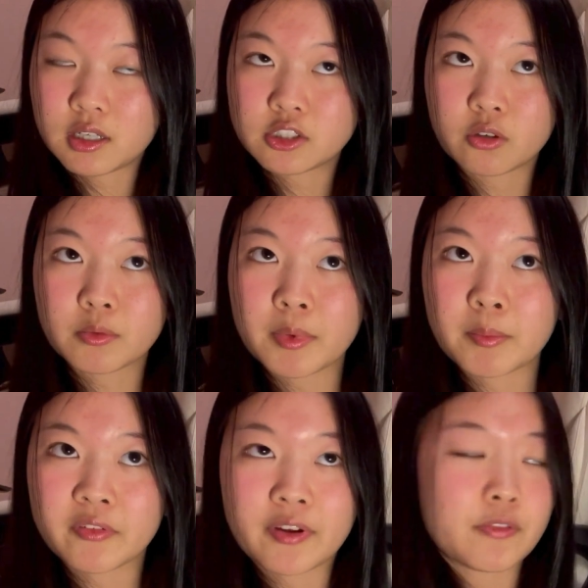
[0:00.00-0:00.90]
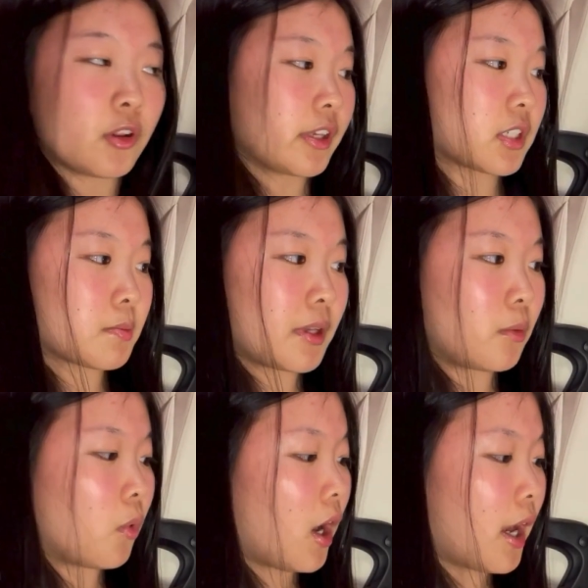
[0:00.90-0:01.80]
Don't remember if I fully explained
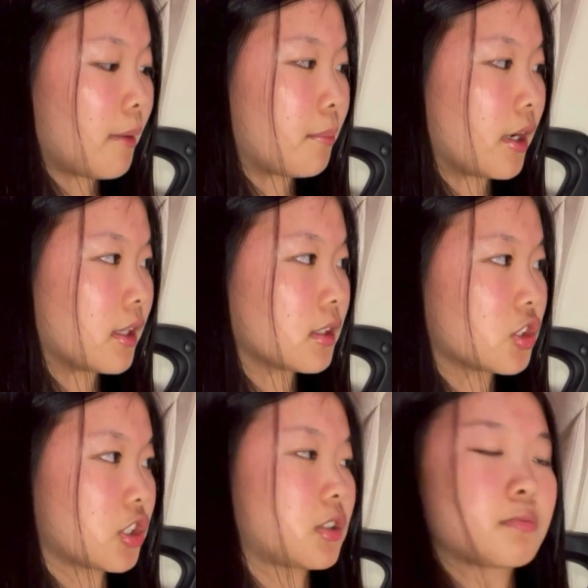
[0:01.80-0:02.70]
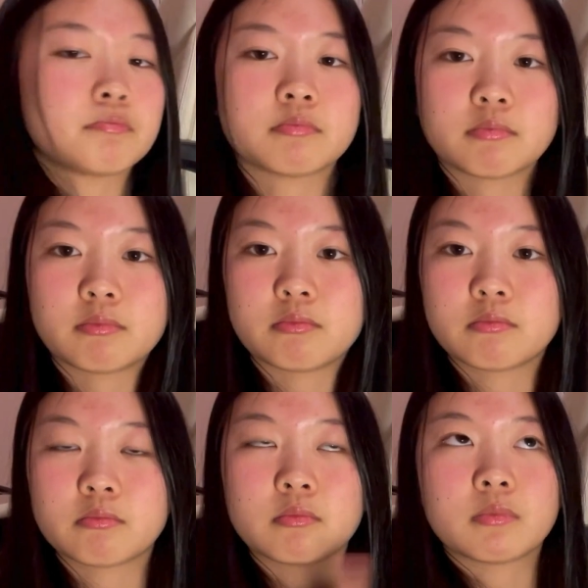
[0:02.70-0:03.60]
why, but just
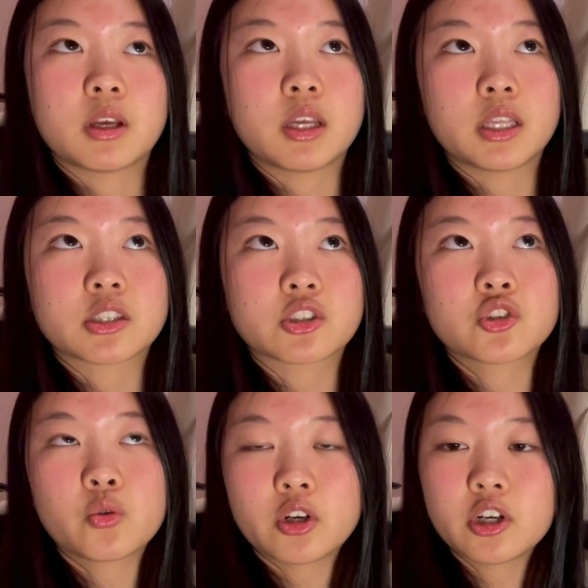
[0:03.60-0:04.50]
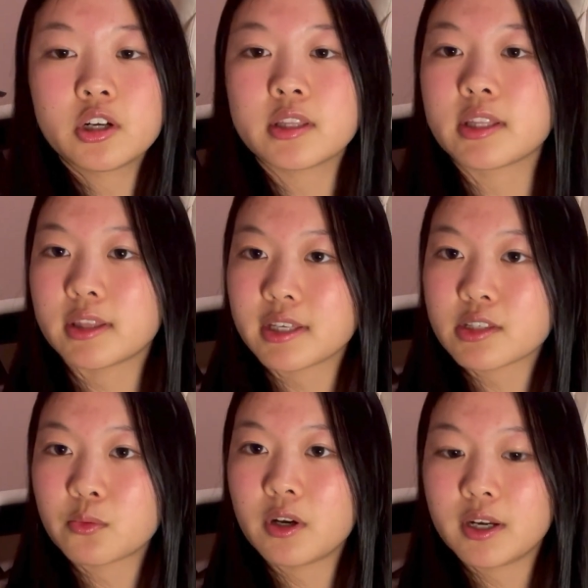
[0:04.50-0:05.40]
it's shorter than
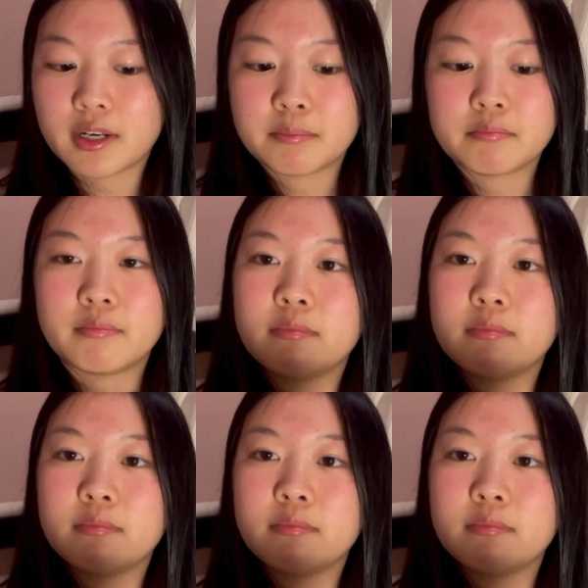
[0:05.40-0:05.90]
this one.